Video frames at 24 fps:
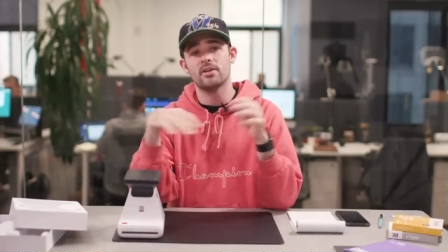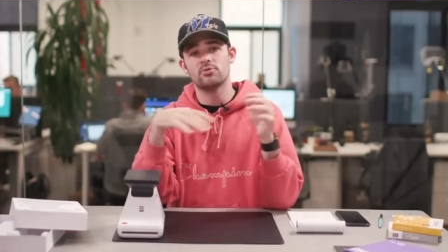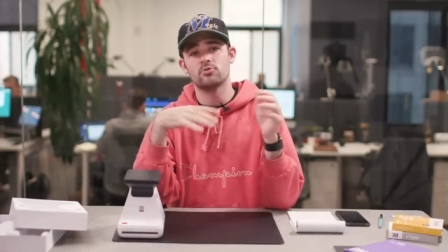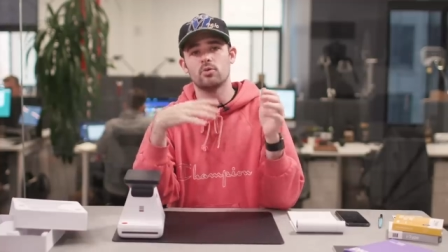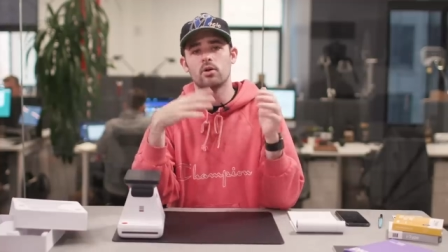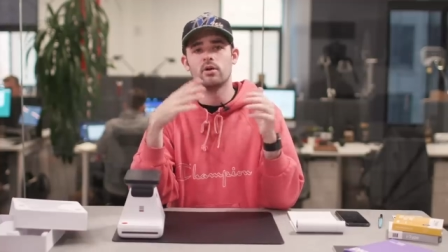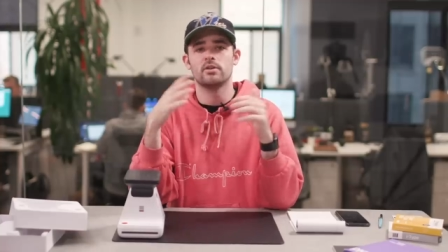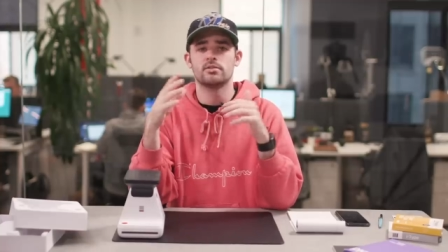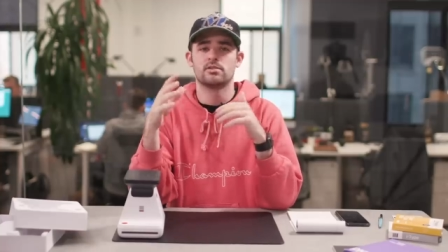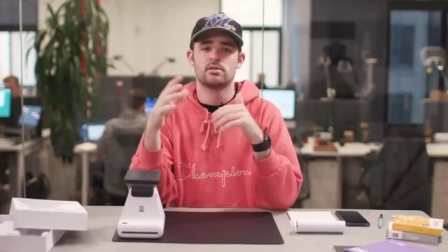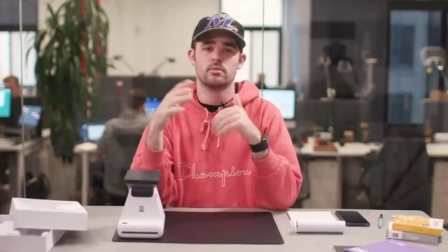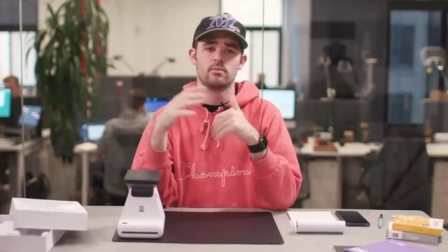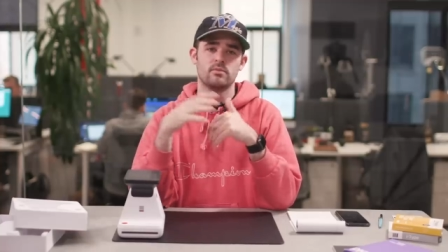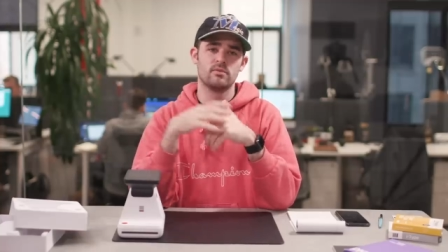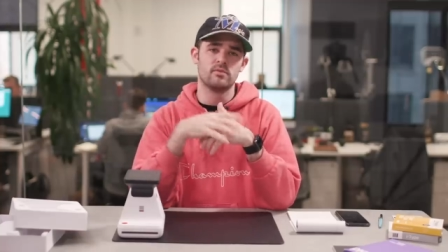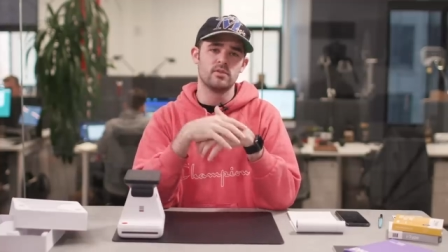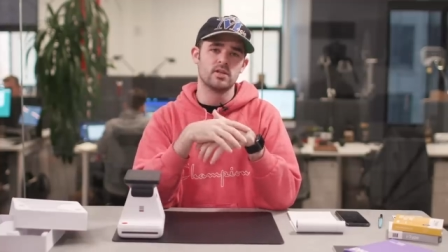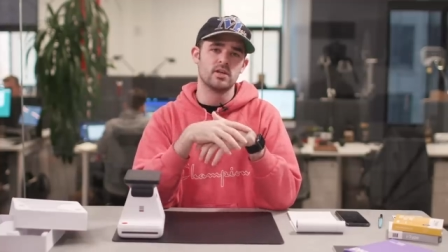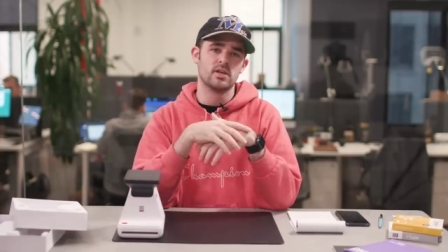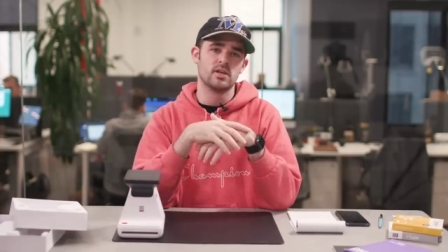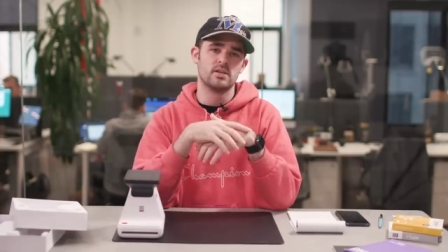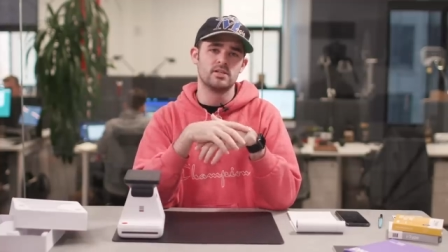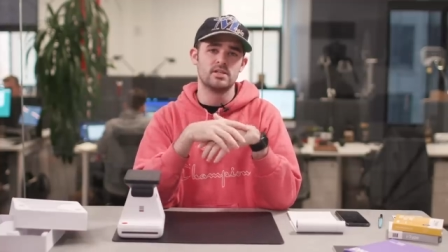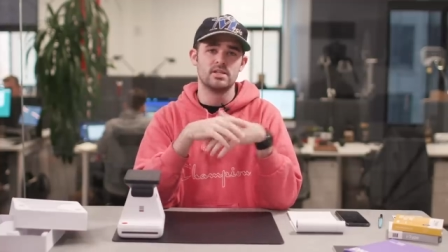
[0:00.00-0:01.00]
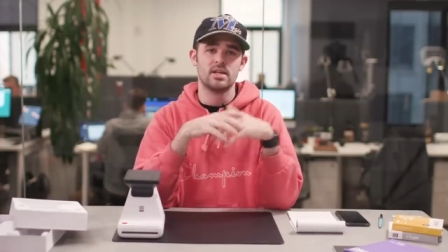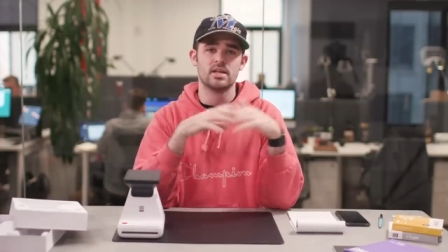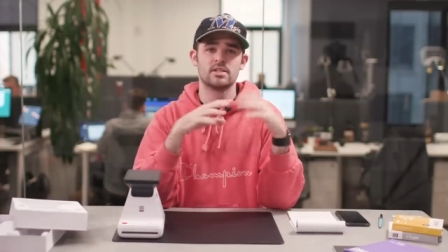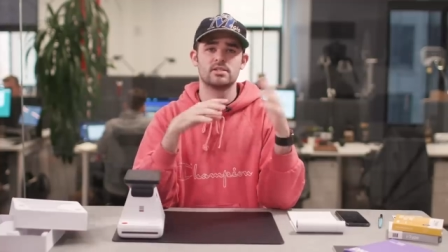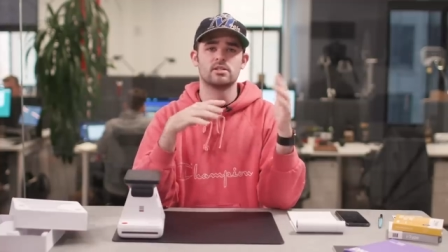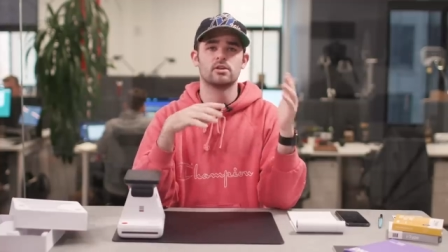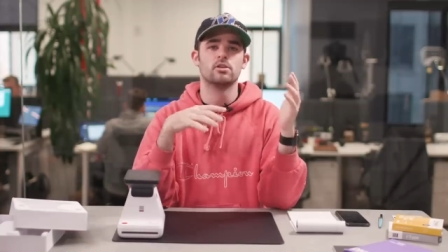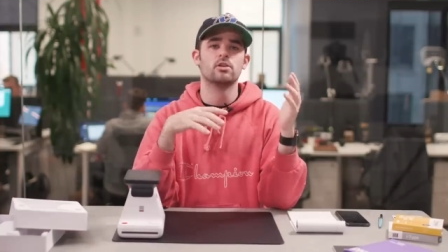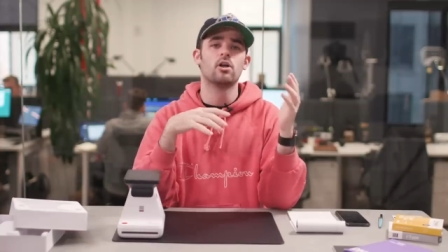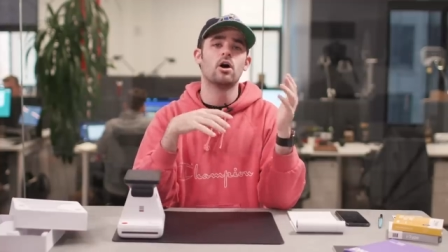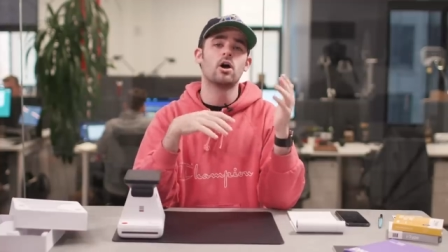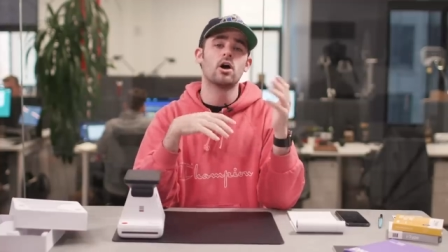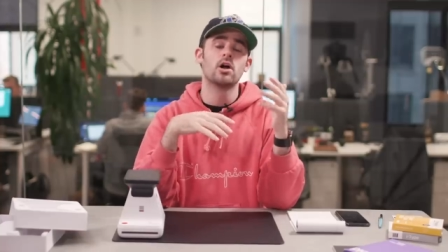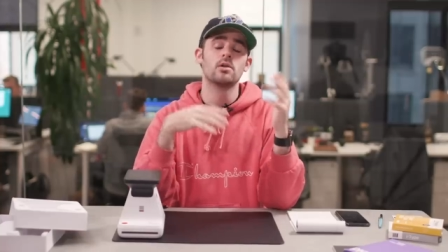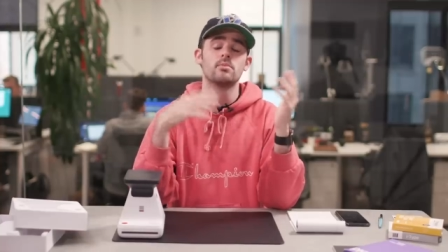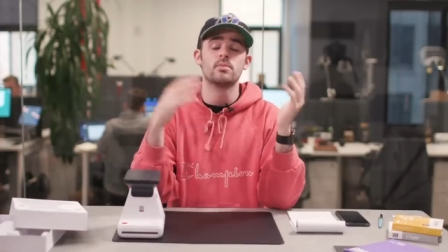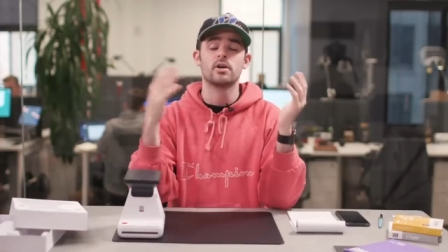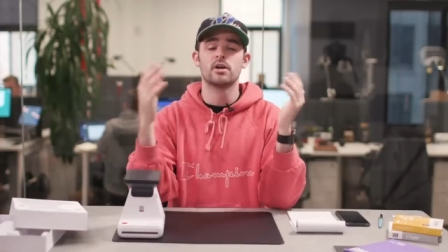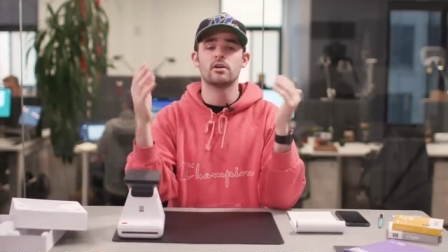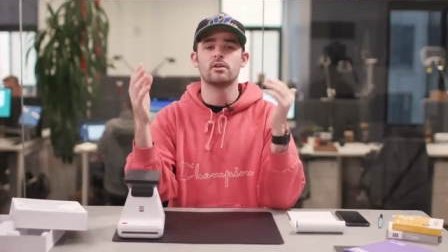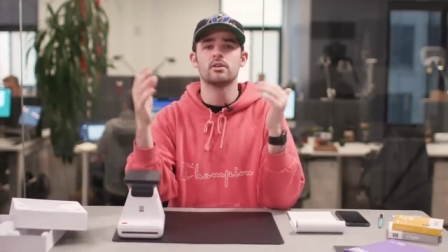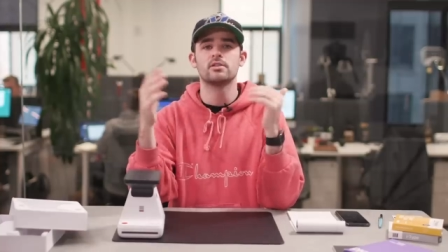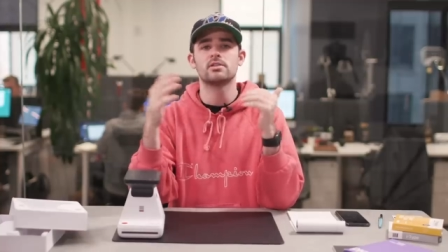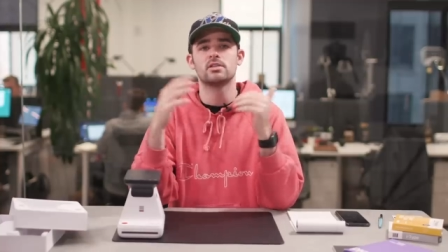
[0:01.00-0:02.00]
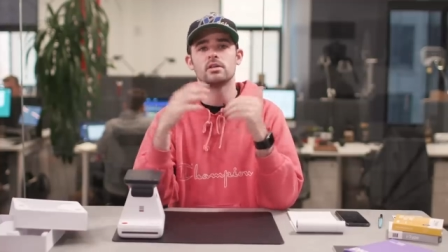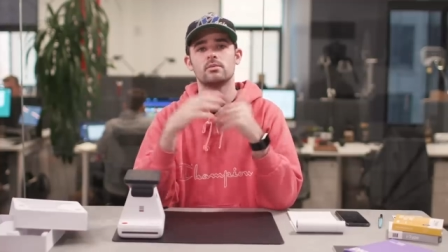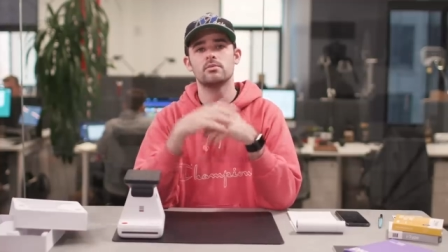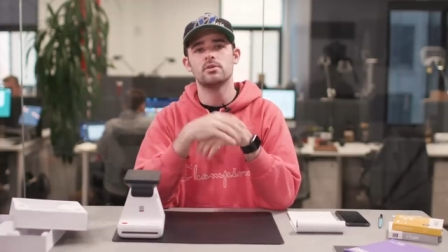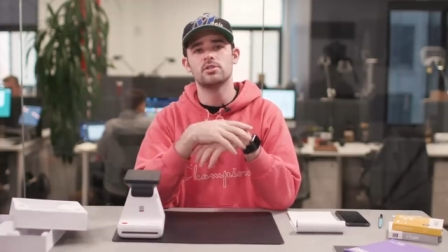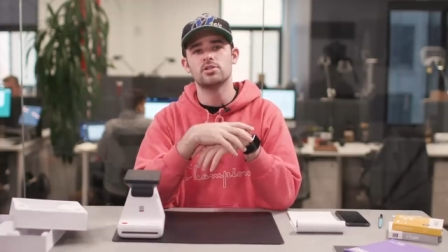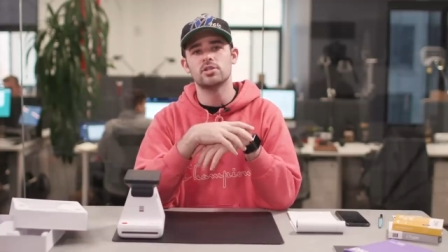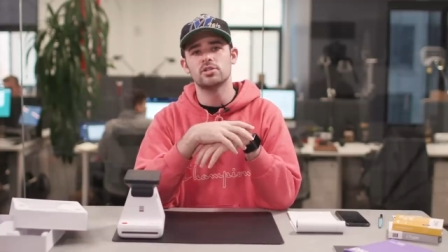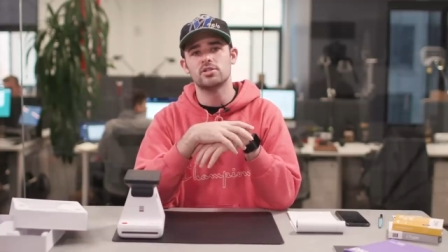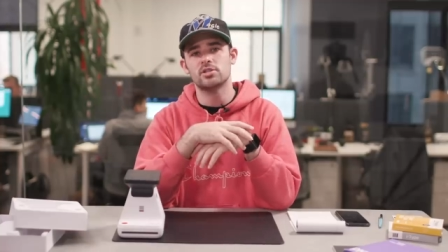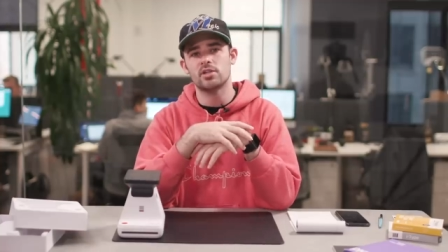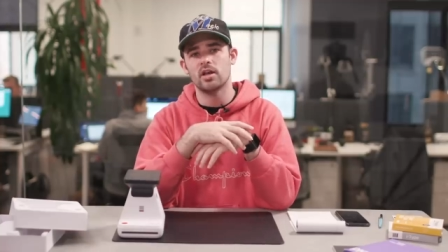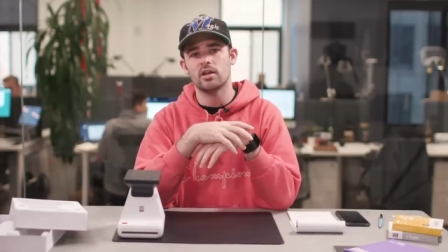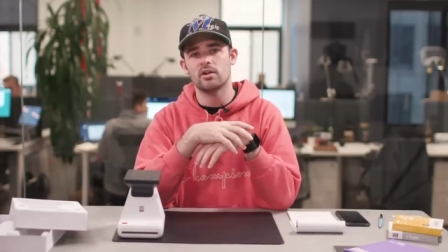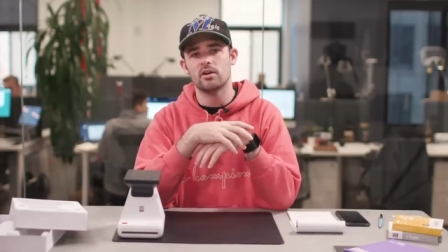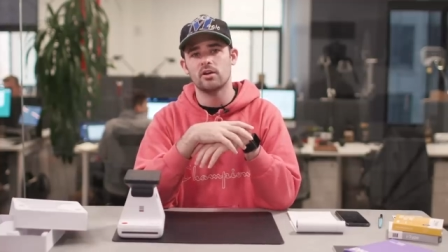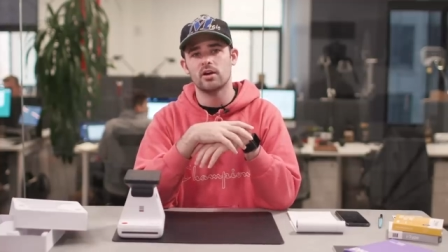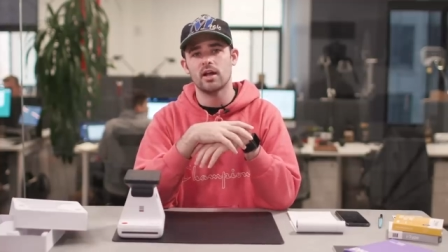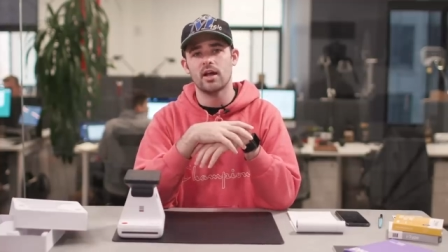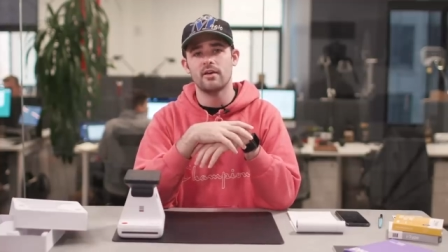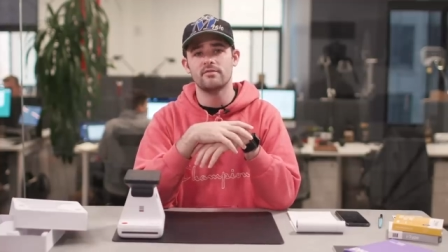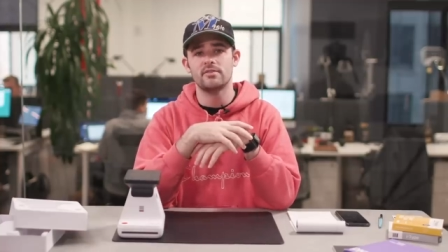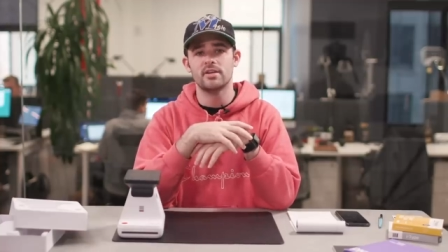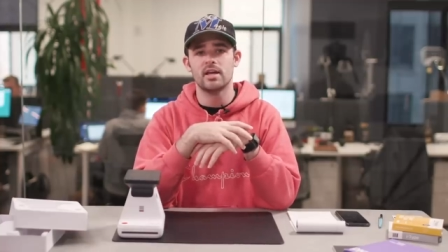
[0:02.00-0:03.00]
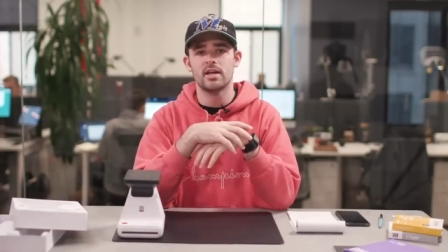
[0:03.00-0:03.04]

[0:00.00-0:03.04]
as well as some of the DSLR and mirrorless images Chandler and I have